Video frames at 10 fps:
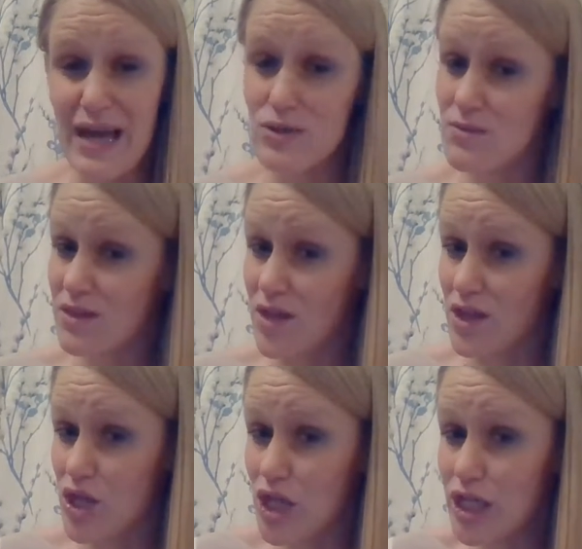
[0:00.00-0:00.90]
you're
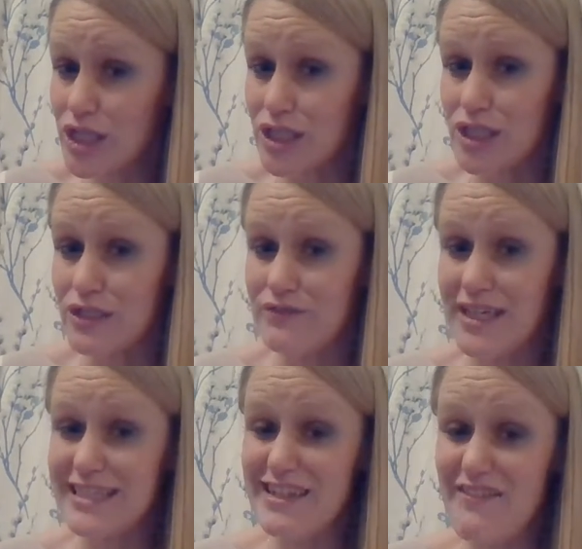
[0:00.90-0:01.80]
there for so
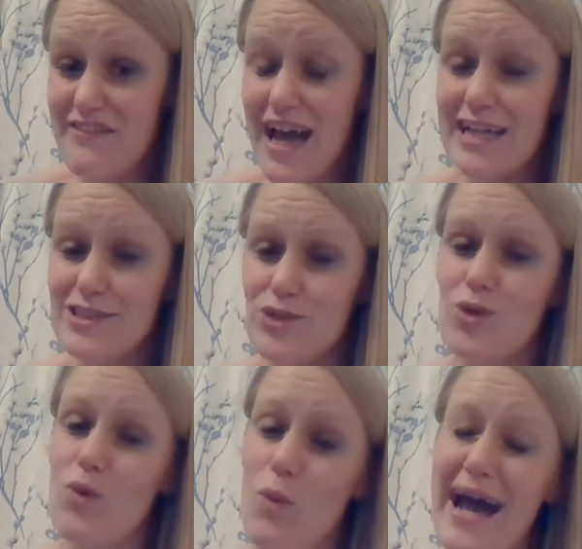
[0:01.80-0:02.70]
many hours,